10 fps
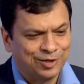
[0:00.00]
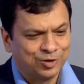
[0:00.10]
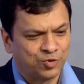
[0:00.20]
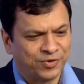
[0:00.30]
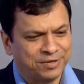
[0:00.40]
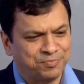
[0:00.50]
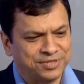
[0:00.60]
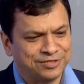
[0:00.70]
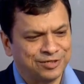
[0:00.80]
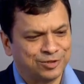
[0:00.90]
So when a
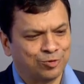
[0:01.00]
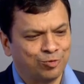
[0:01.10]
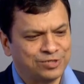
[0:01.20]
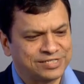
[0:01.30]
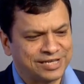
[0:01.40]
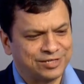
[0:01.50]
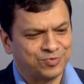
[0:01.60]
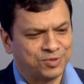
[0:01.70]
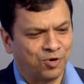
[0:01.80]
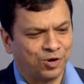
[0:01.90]
business school says
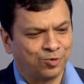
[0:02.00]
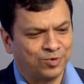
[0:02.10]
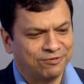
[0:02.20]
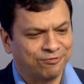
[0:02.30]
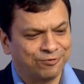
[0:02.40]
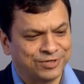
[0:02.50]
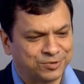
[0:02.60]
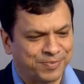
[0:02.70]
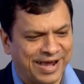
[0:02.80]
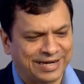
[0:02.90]
we want to influence
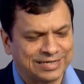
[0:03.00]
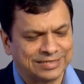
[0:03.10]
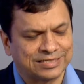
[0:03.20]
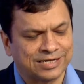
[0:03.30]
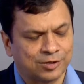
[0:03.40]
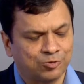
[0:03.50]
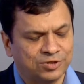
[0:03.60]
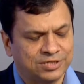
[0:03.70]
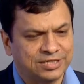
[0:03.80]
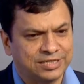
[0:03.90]
practice, there are two or
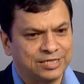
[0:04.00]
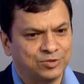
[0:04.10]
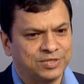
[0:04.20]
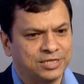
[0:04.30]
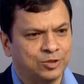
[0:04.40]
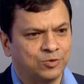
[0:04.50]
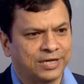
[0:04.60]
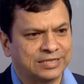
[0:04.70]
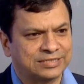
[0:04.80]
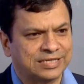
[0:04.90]
three things we need to
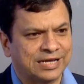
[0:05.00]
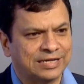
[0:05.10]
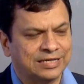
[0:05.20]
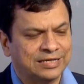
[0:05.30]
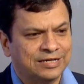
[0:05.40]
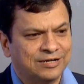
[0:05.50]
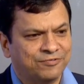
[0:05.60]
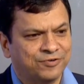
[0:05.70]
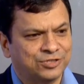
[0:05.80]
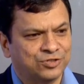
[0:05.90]
understand.
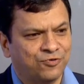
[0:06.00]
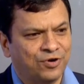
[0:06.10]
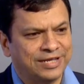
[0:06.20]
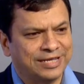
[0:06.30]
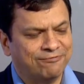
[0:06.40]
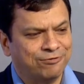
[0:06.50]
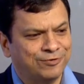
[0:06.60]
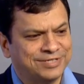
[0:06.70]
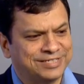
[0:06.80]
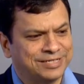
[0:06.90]
First of all,
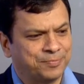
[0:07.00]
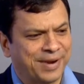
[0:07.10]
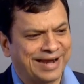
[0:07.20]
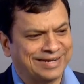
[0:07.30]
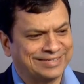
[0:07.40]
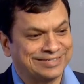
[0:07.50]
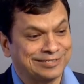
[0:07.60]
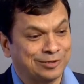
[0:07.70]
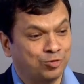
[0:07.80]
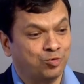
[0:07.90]
influencing practice is
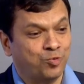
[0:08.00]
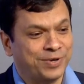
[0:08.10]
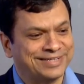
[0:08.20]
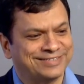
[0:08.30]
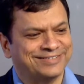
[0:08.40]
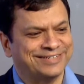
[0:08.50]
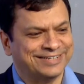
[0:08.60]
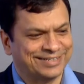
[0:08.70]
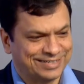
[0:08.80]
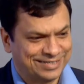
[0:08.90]
a two-way street.